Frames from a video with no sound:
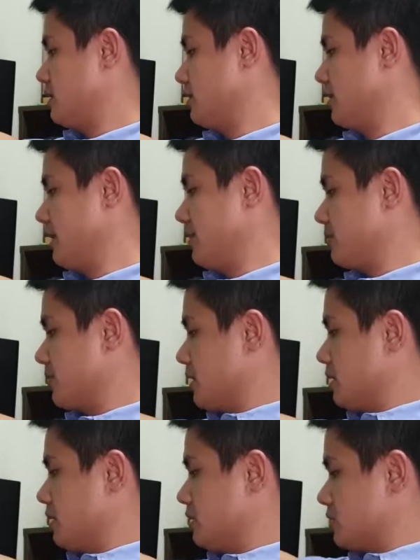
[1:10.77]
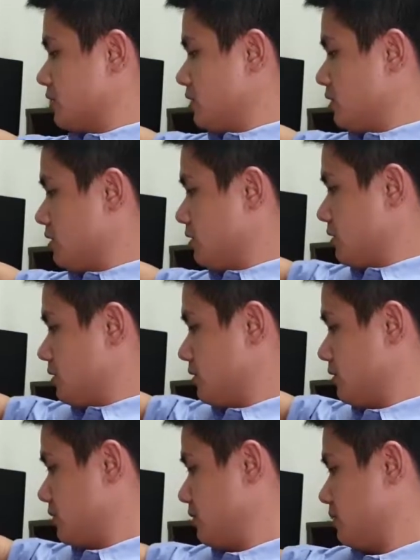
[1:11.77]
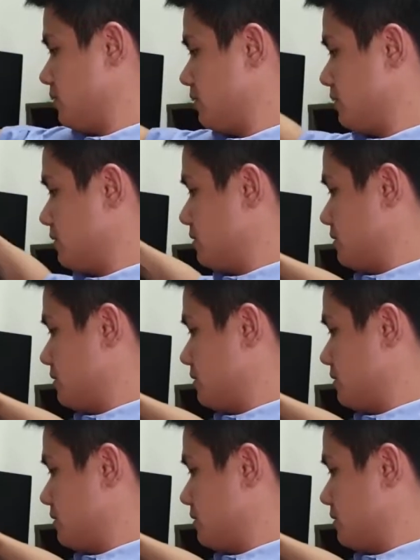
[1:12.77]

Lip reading: Okay, so